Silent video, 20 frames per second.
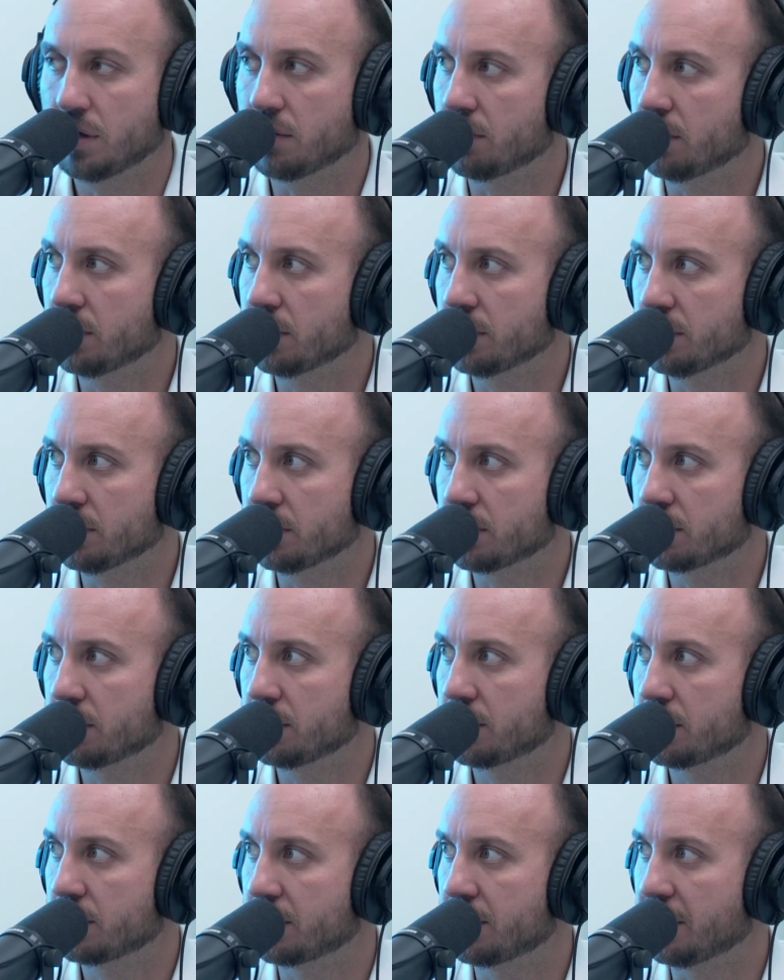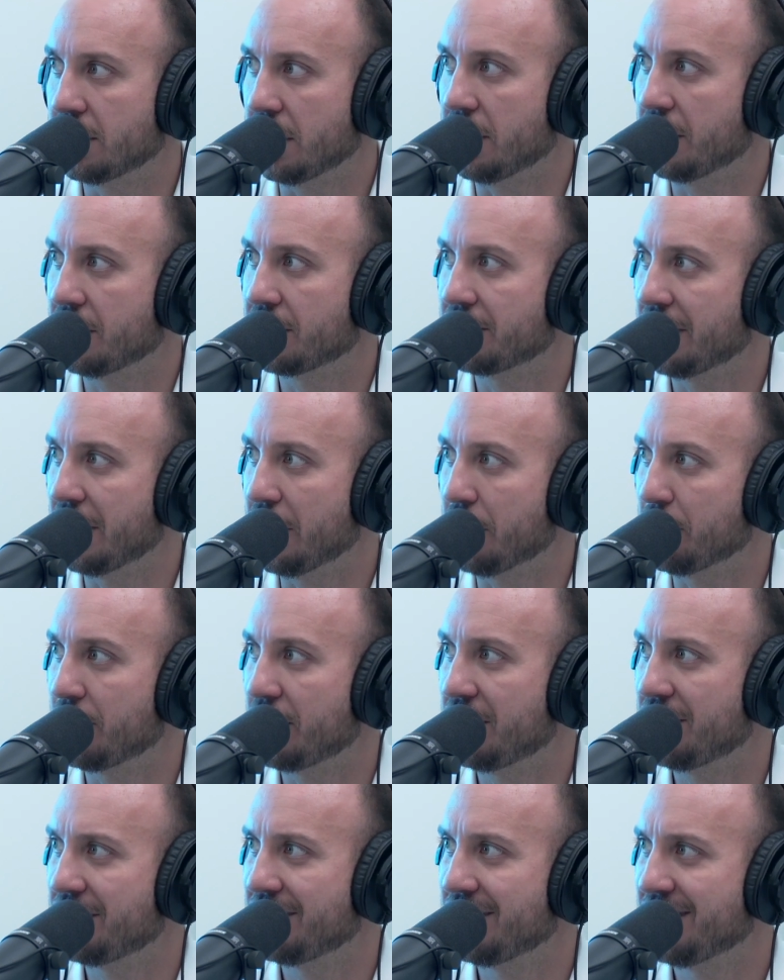is it? The
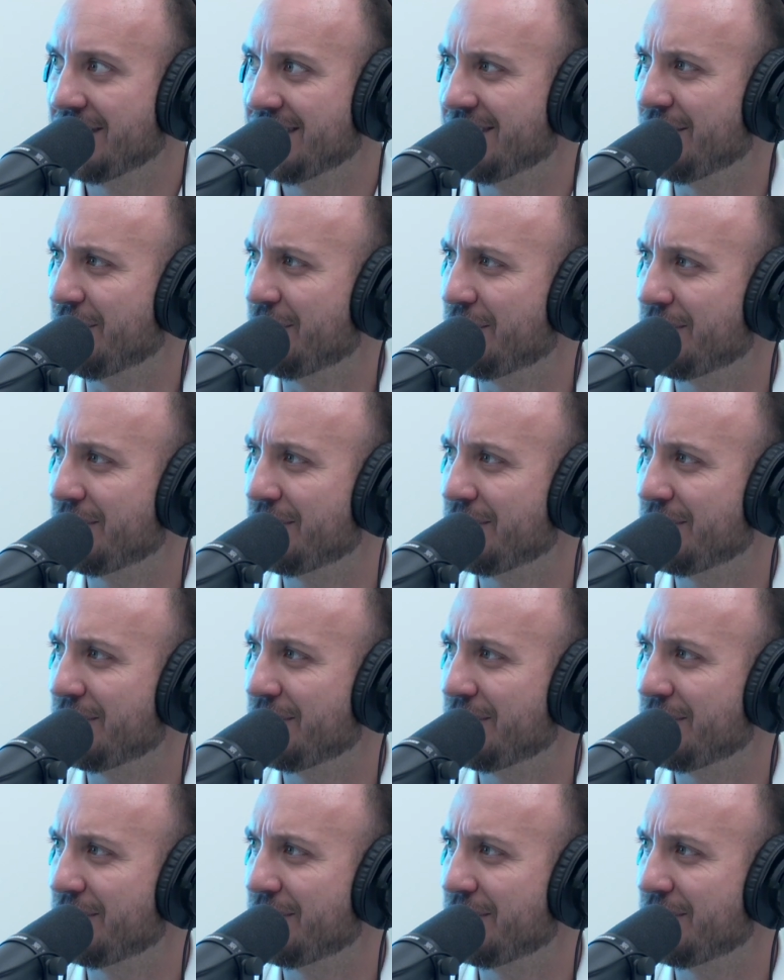AirPod? No,